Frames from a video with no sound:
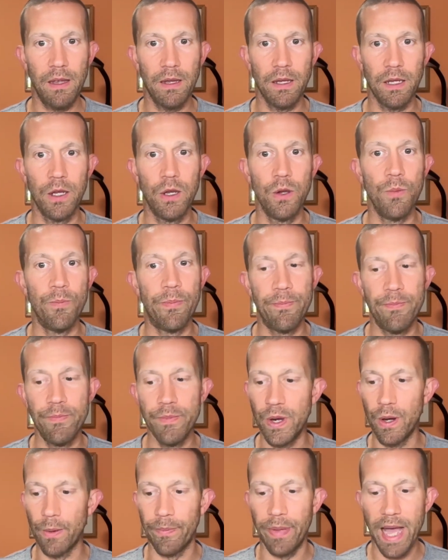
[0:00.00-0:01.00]

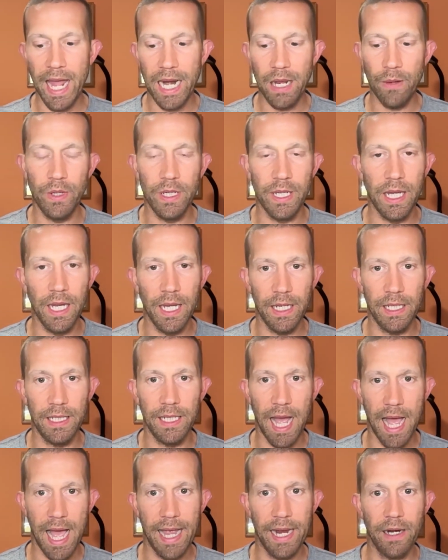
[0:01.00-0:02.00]
Your body would get
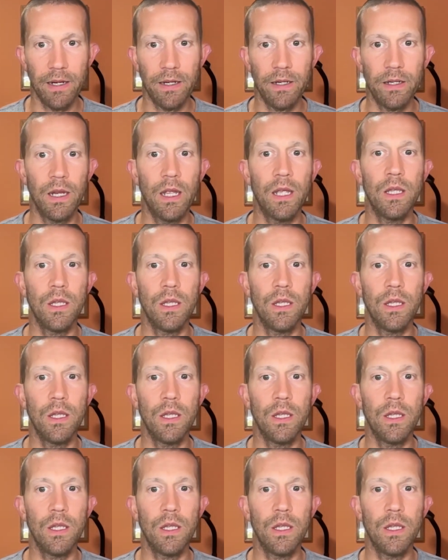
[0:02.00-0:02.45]
tired.